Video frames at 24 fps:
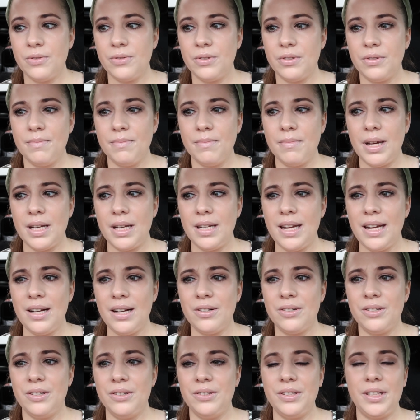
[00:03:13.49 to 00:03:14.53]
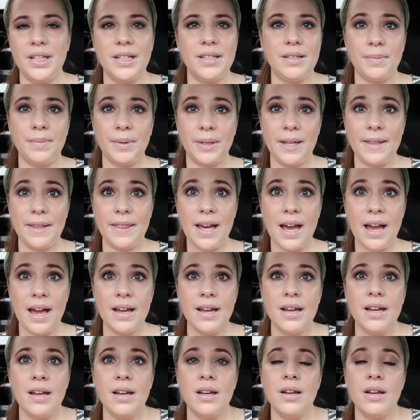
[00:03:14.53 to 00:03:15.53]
It was Monday or Tuesday, something like that.